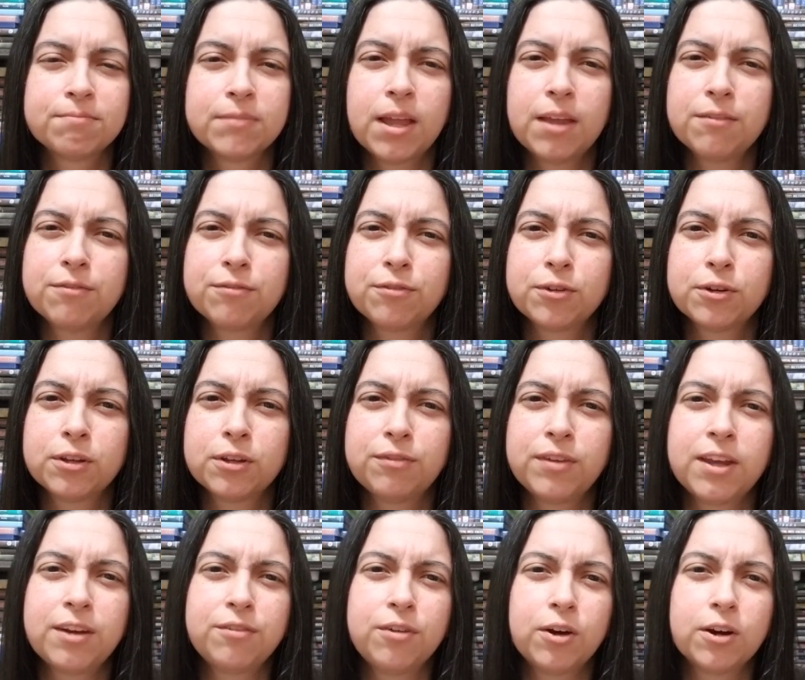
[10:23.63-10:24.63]
Not for the
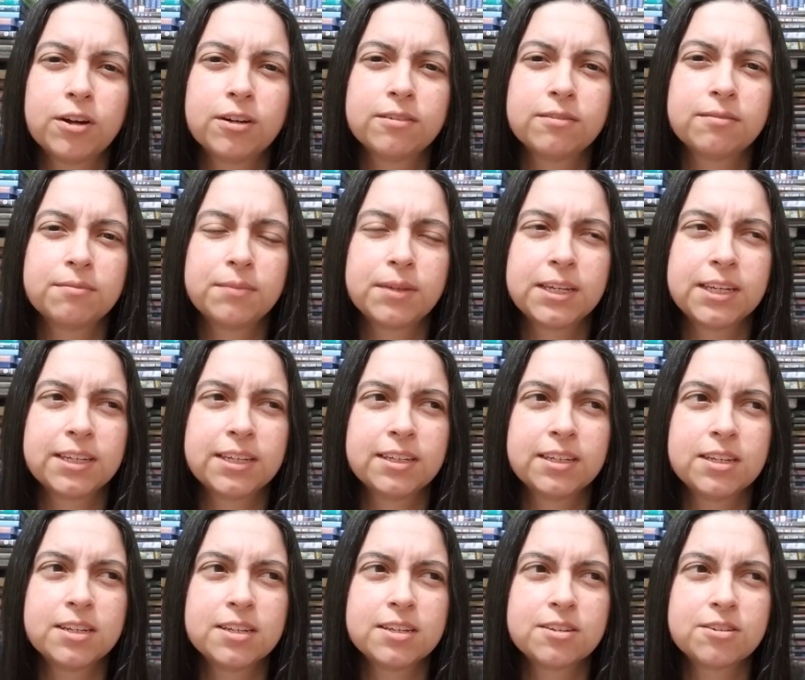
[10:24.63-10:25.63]
faint of heart,
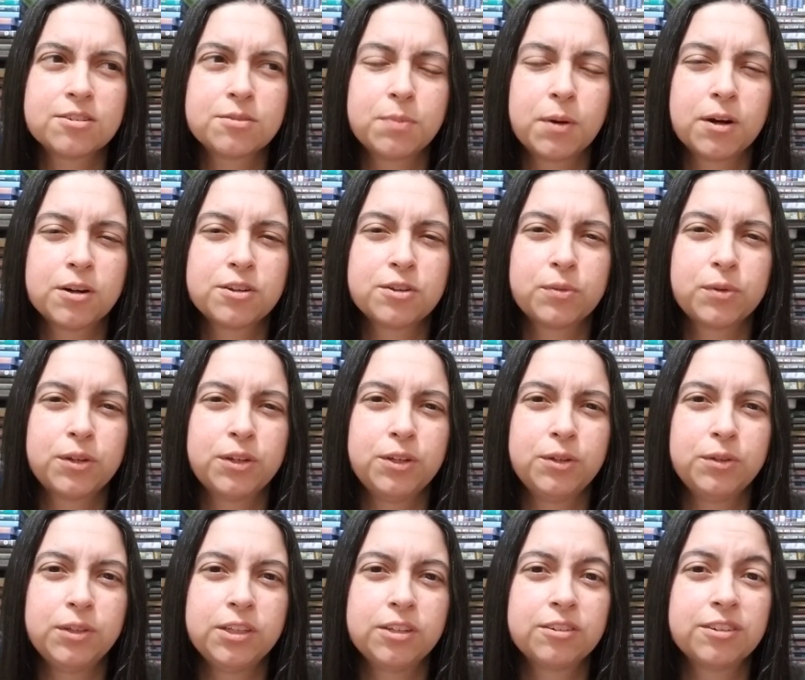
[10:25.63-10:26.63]
because there's parts where
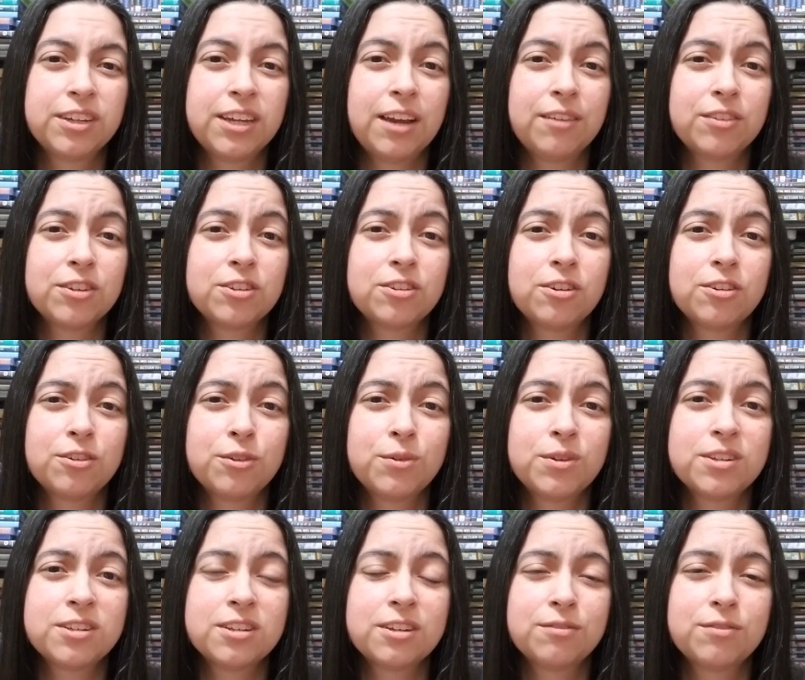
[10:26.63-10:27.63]
you literally have to start
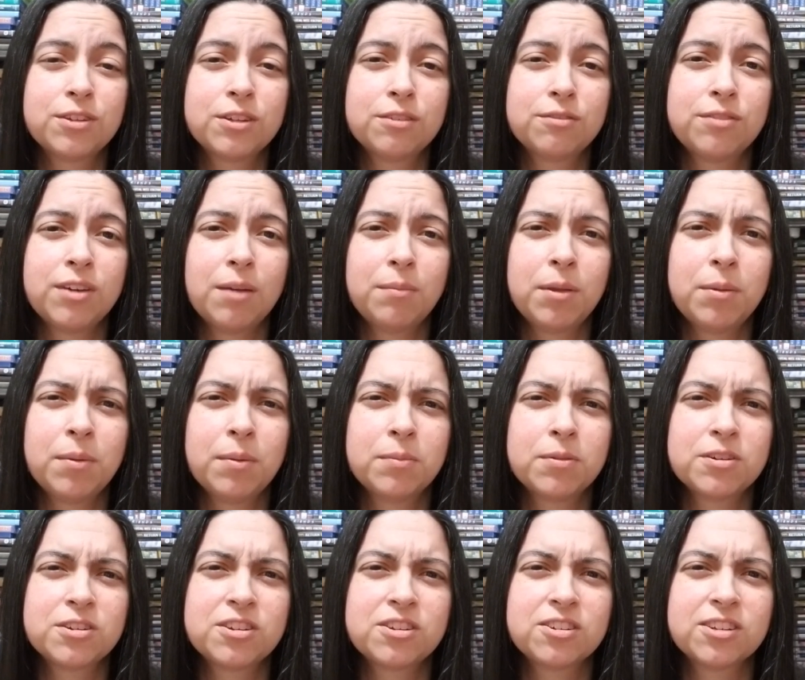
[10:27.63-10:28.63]
doing stuff to the family
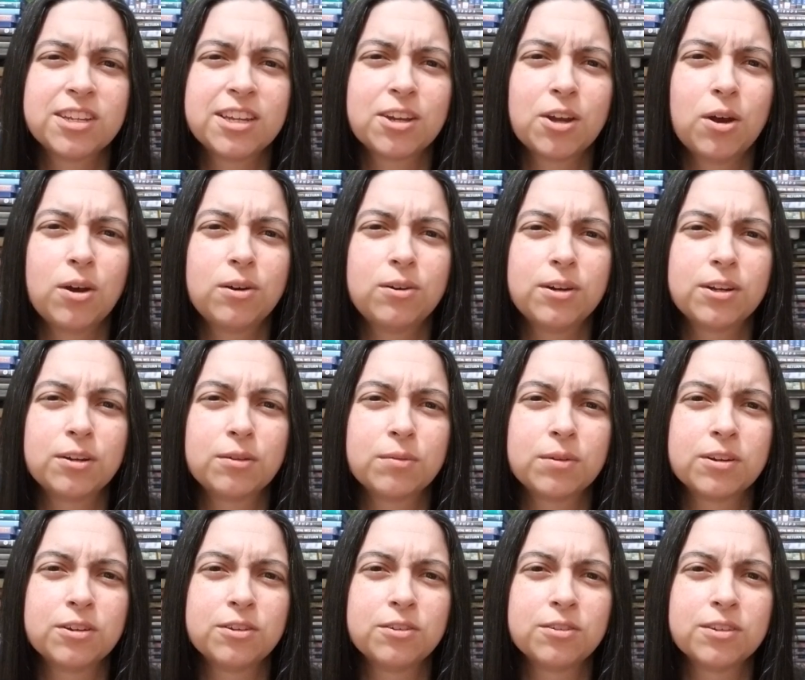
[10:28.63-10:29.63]
members and you're like, oh, I don't
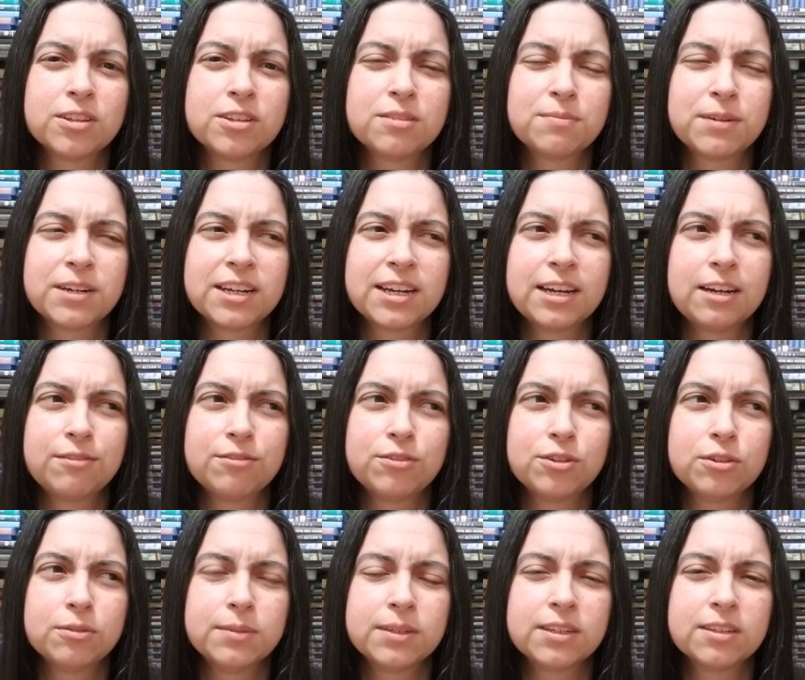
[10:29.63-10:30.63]
want to do this, but I have
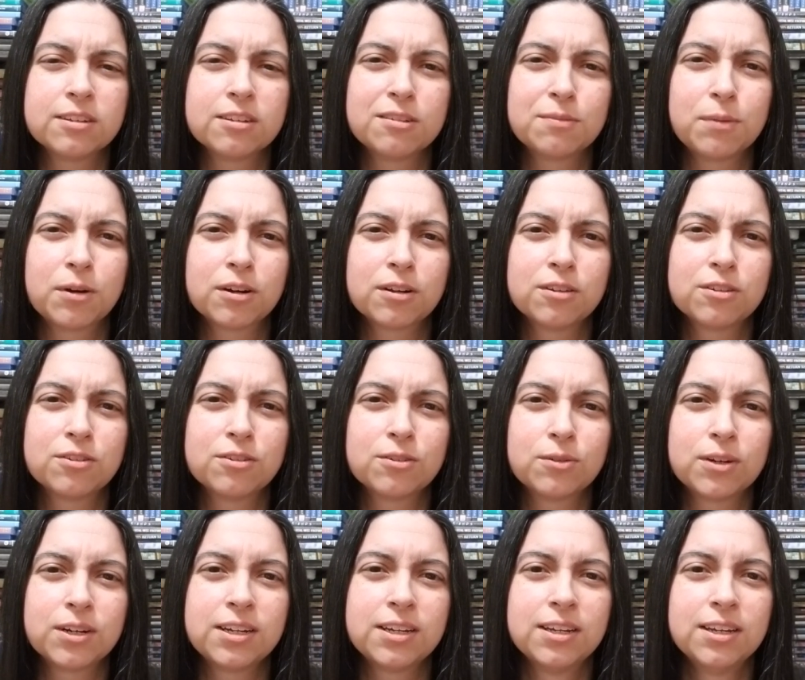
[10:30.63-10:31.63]
to because it's part of the
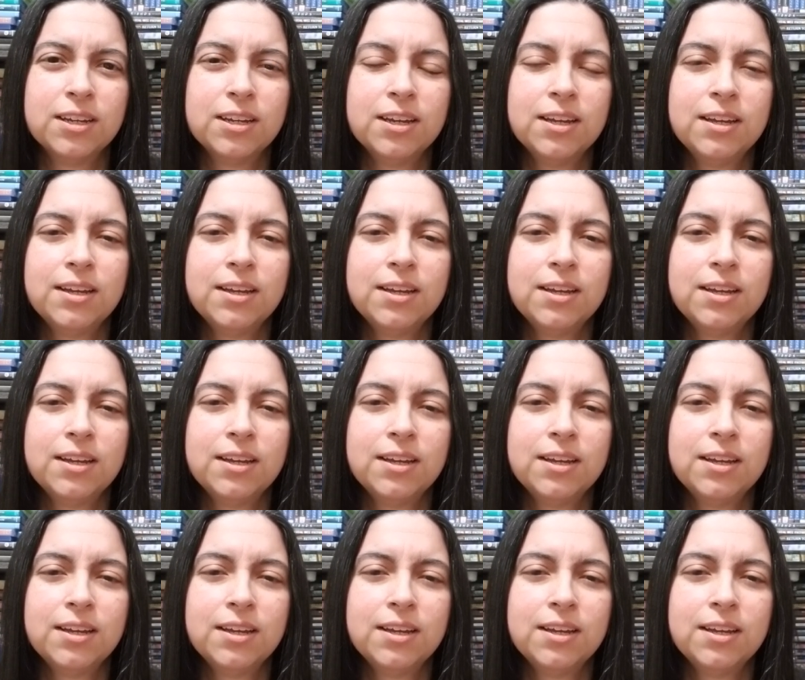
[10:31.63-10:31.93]
story.